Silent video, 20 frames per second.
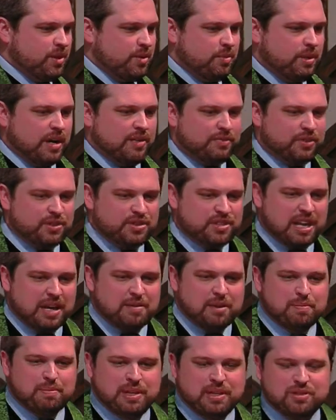When I first came
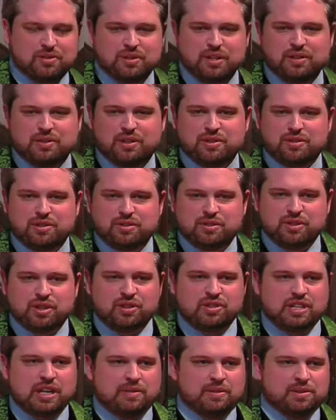to Peachtree Christian
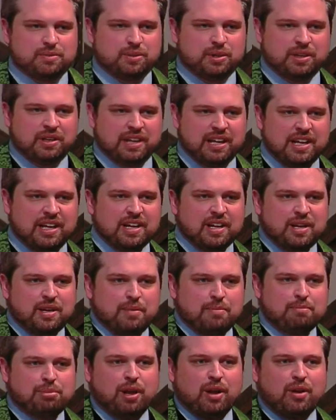Church, I was really
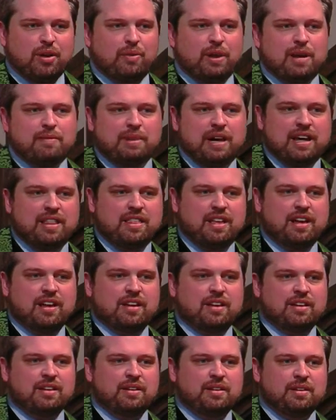blown away by
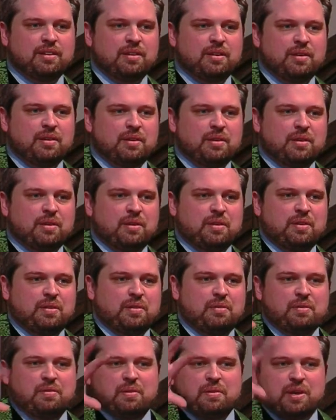the
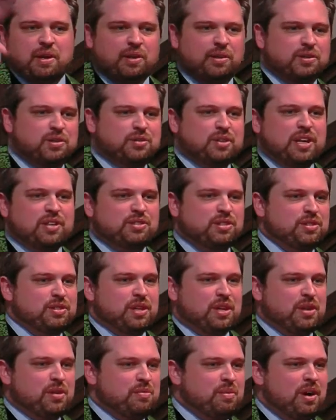illustrations
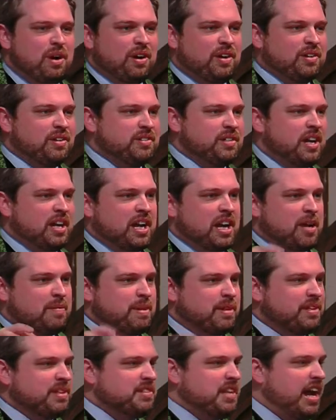on the wall talking
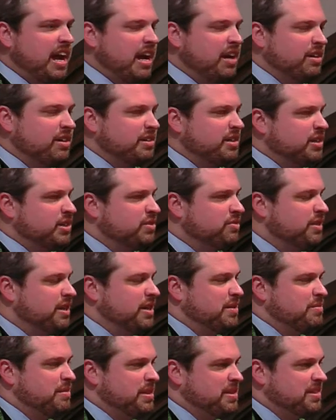about this heritage
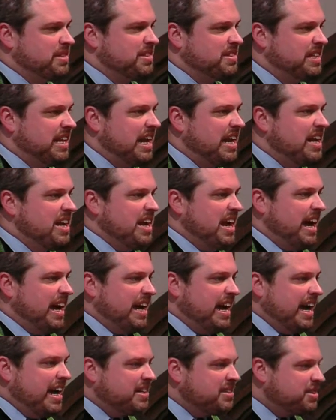fund business. And I, I
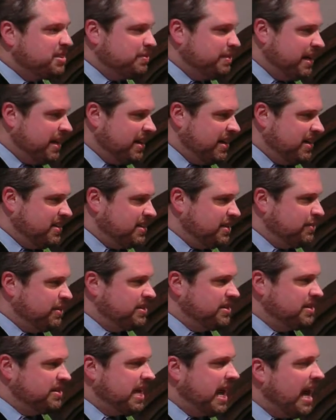asked about it. I said,
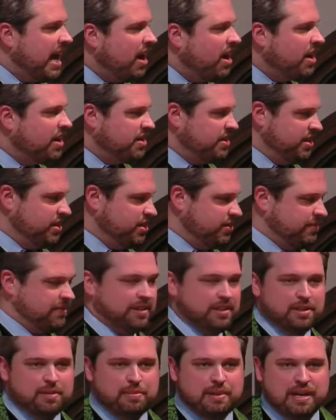What's this heritage
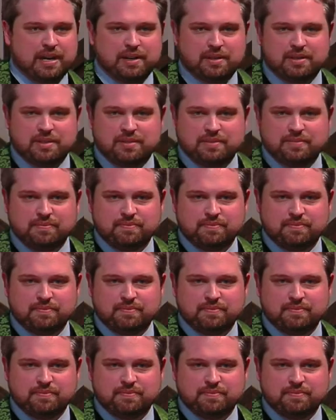fund about?